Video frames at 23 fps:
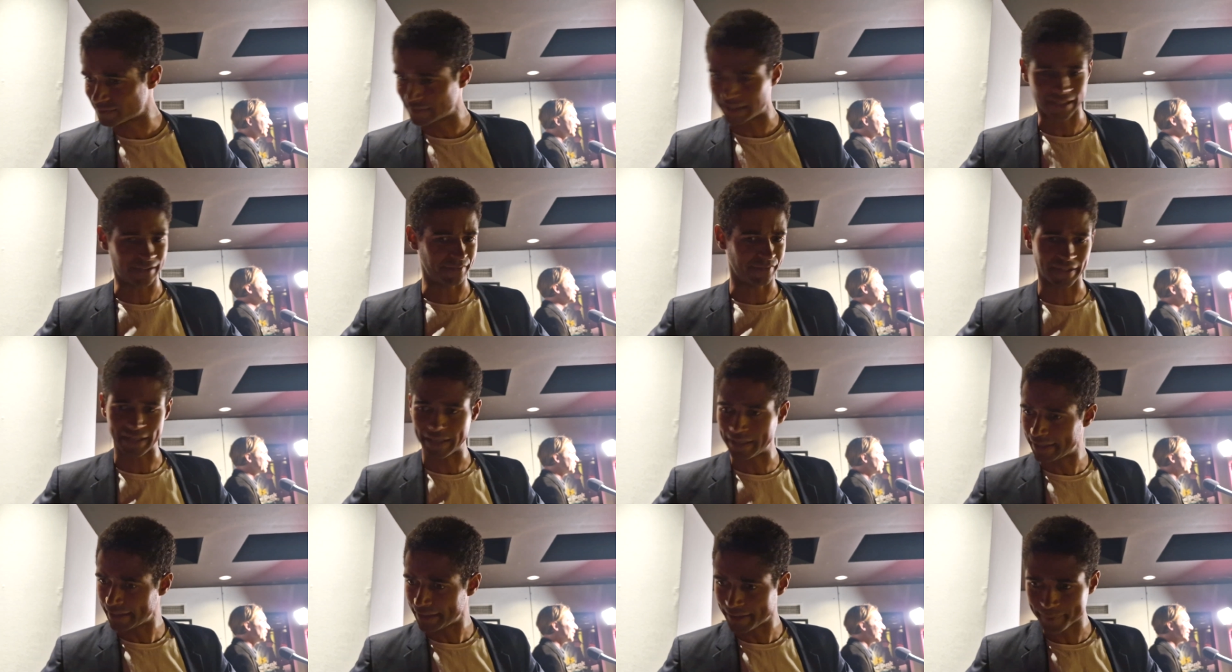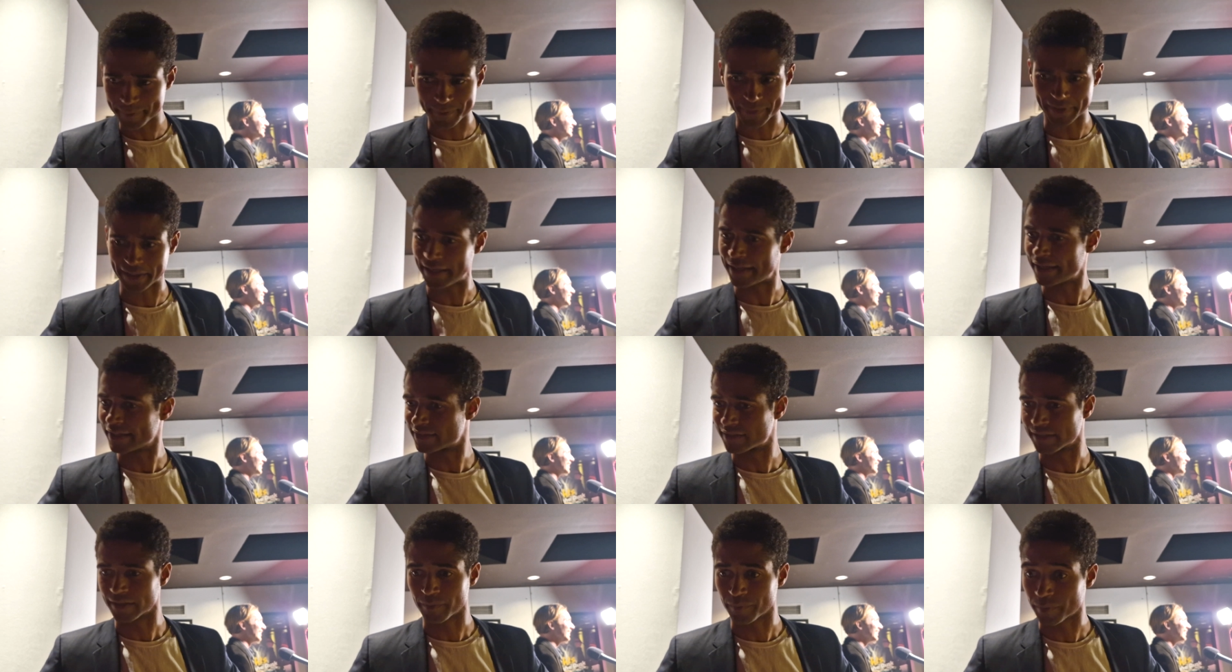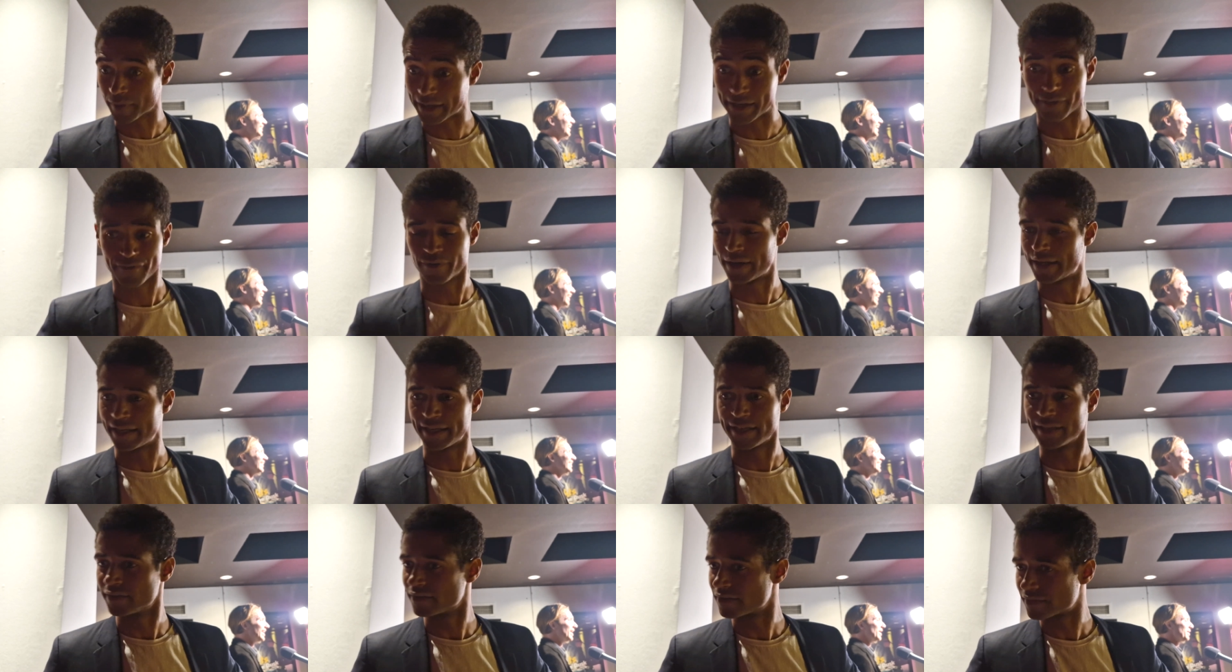TV, theatre, whatever it
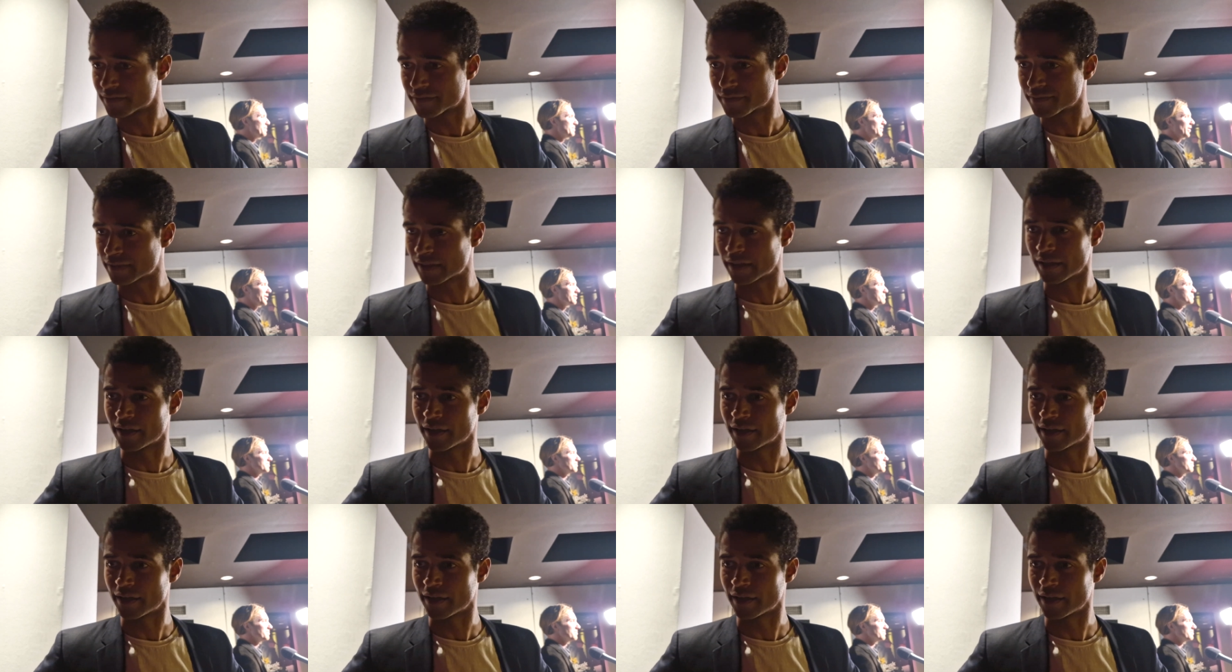is,